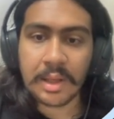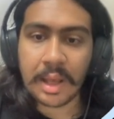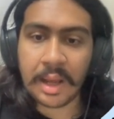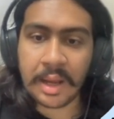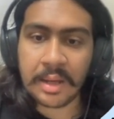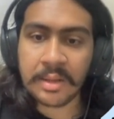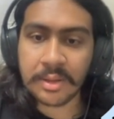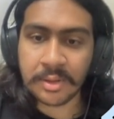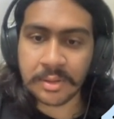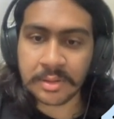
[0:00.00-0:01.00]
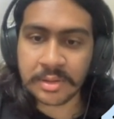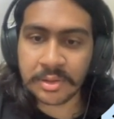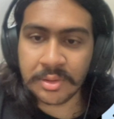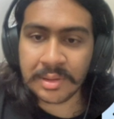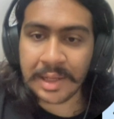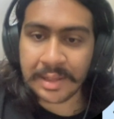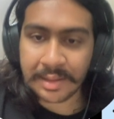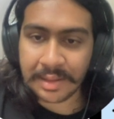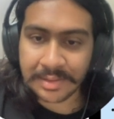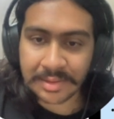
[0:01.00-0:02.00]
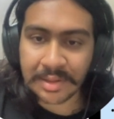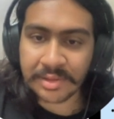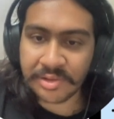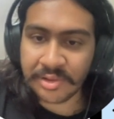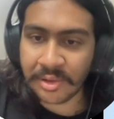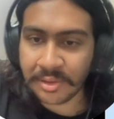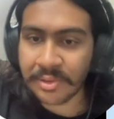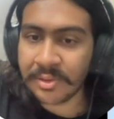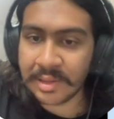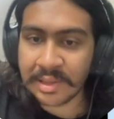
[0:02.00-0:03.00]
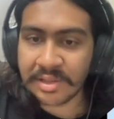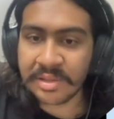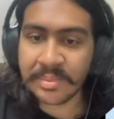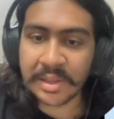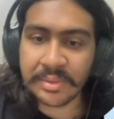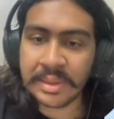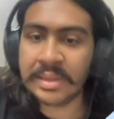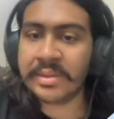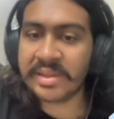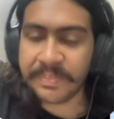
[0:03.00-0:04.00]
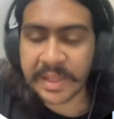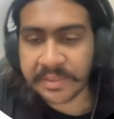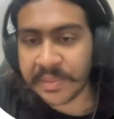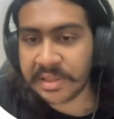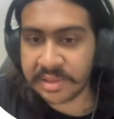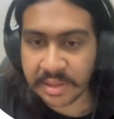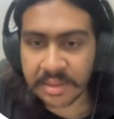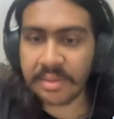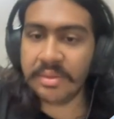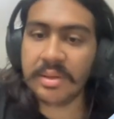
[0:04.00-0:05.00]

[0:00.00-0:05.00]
And also there is a strong correlation between the speed measured